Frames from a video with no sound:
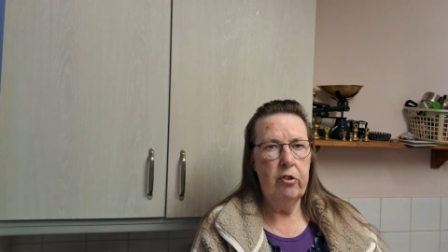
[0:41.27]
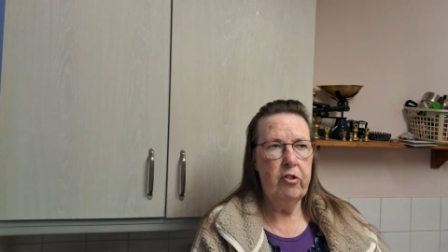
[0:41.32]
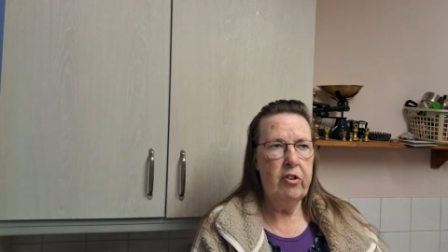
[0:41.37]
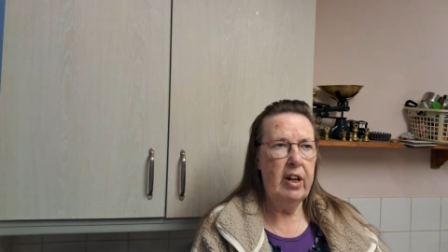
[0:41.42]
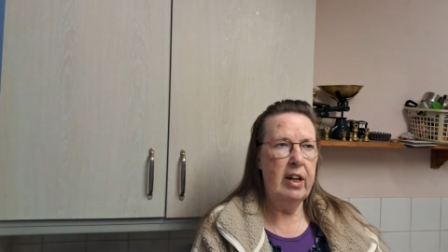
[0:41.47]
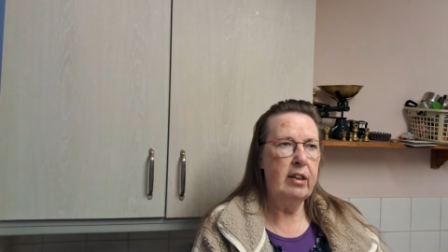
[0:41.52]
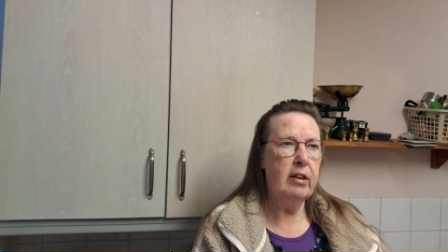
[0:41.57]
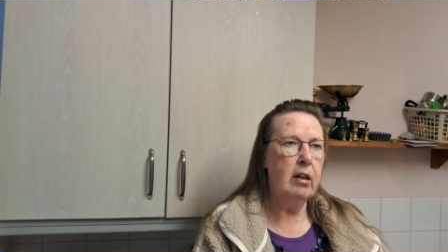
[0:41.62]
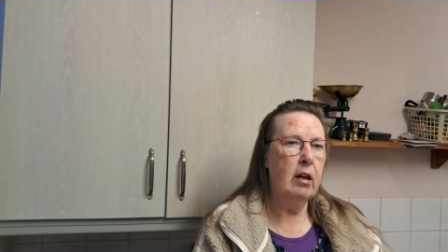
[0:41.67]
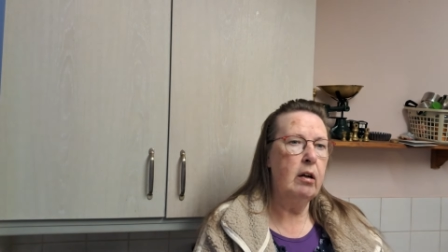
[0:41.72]

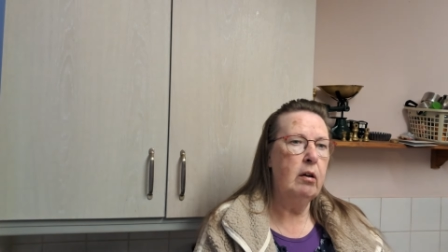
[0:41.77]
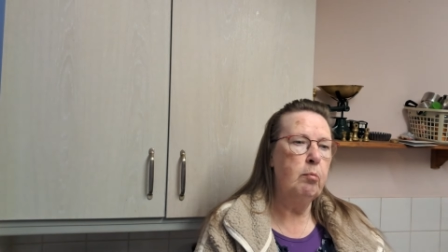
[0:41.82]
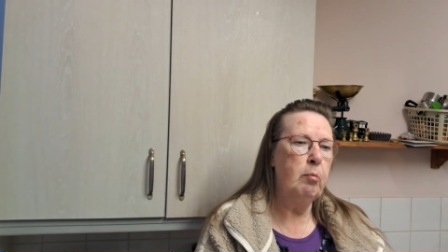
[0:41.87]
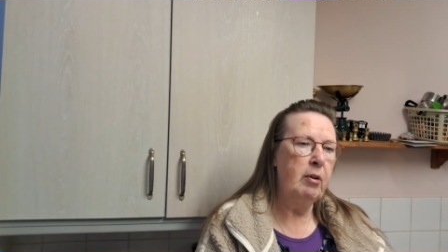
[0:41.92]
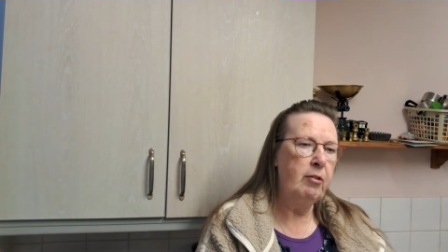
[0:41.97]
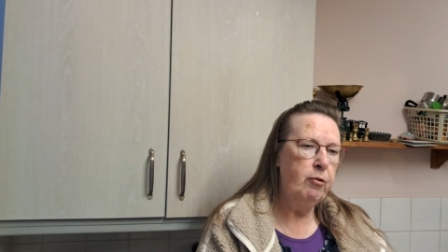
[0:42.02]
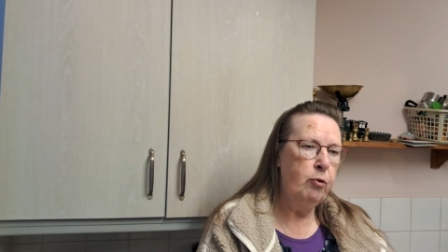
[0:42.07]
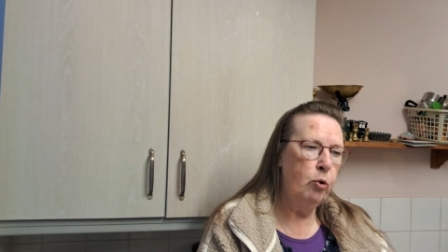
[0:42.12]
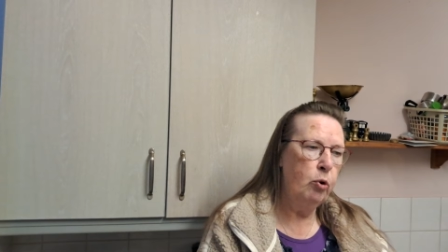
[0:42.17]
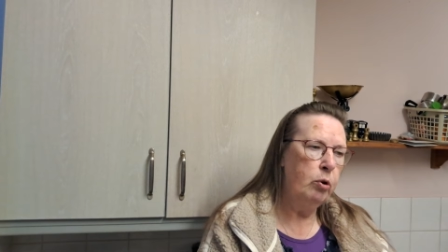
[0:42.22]
sat down, my
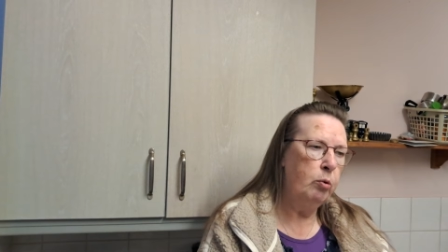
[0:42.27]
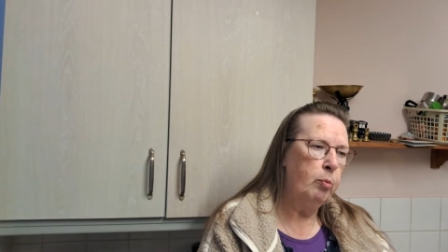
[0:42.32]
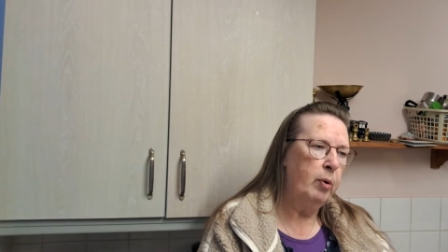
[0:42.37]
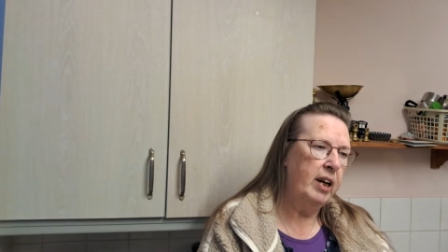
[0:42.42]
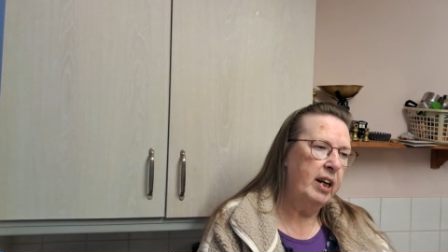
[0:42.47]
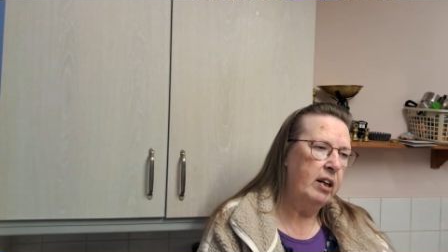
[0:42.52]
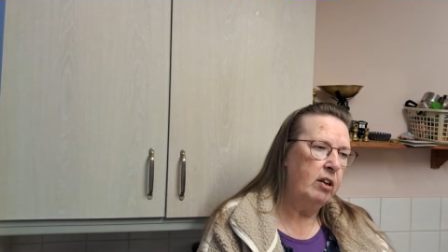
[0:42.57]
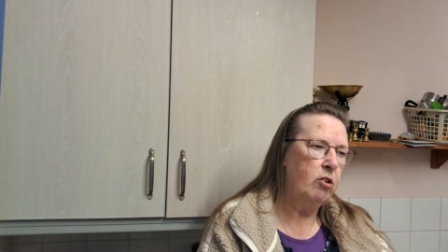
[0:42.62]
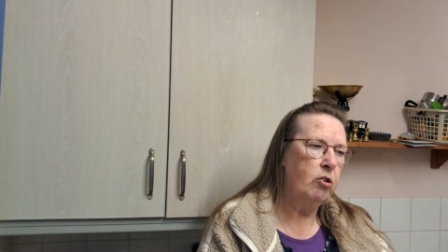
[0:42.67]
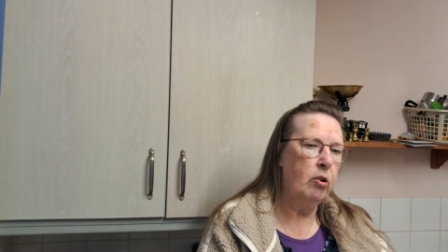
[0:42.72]
phone
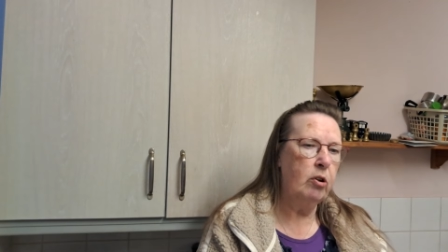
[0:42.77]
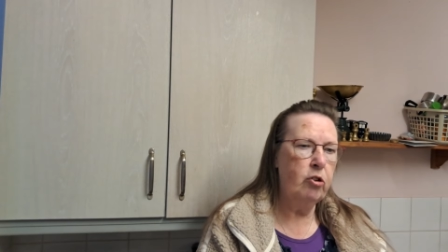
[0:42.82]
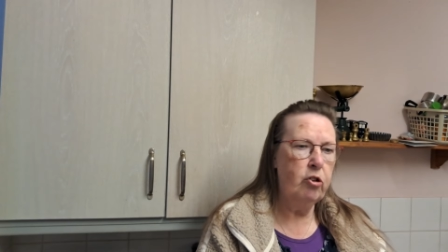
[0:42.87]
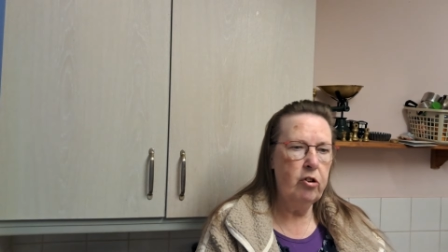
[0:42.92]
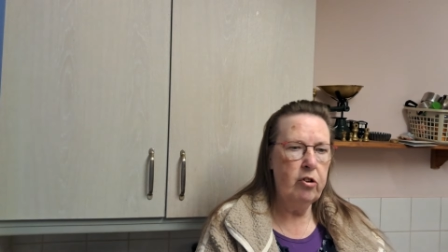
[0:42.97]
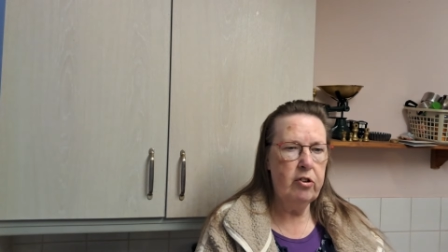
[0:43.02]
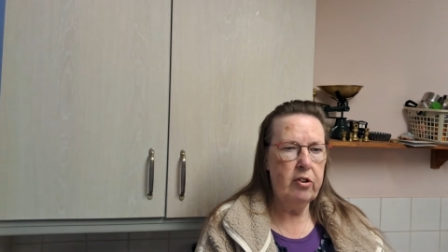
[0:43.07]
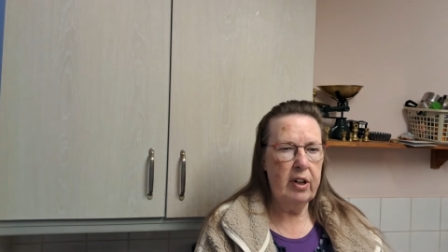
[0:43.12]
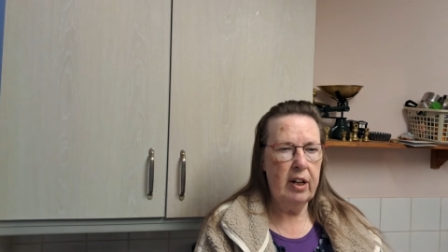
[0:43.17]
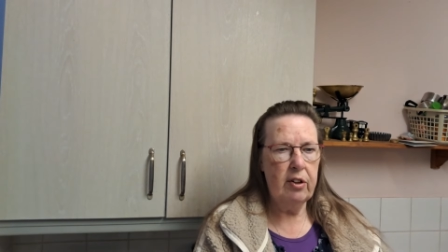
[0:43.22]
went, so I
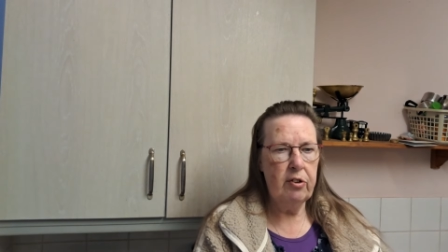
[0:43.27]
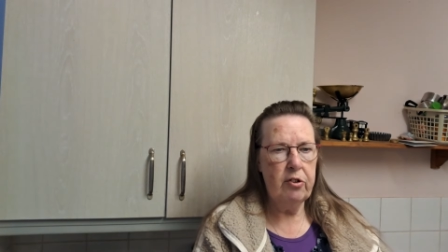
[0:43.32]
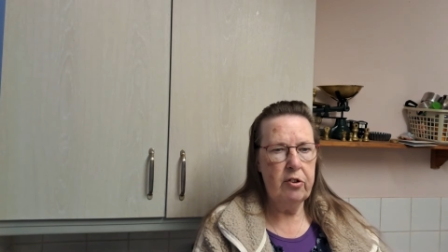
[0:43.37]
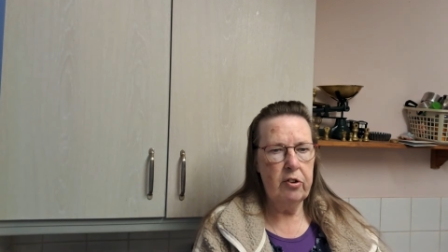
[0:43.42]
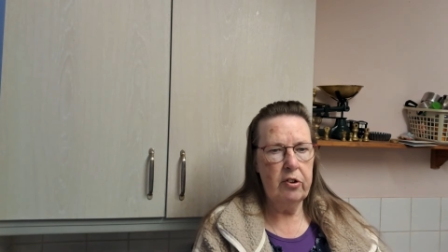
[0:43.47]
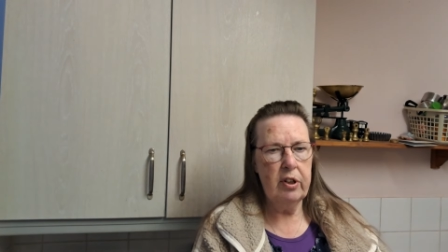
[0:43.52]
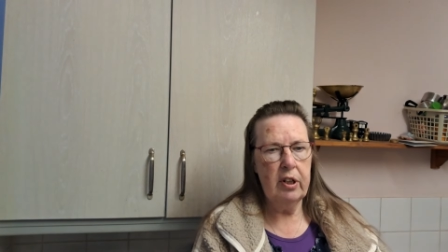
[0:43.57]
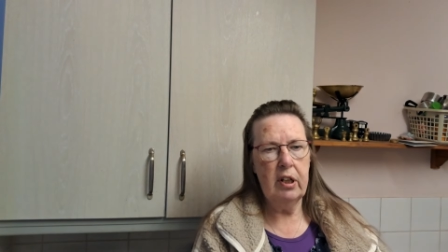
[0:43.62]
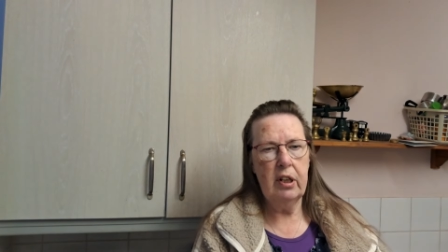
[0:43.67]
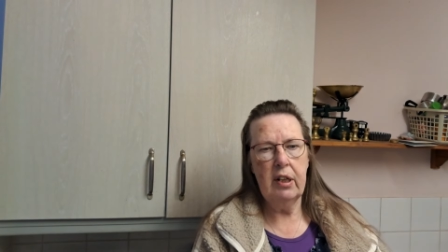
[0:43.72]
just
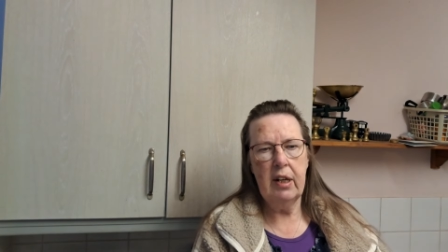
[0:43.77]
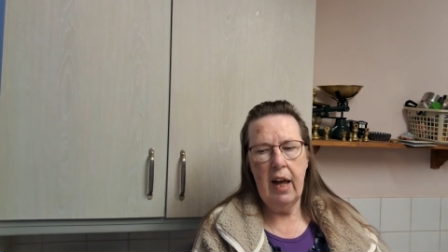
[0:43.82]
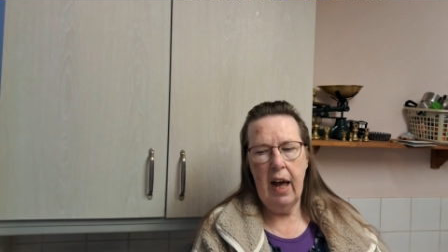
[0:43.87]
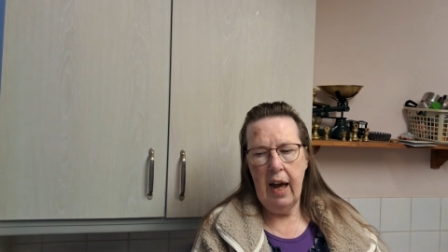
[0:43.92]
answered it.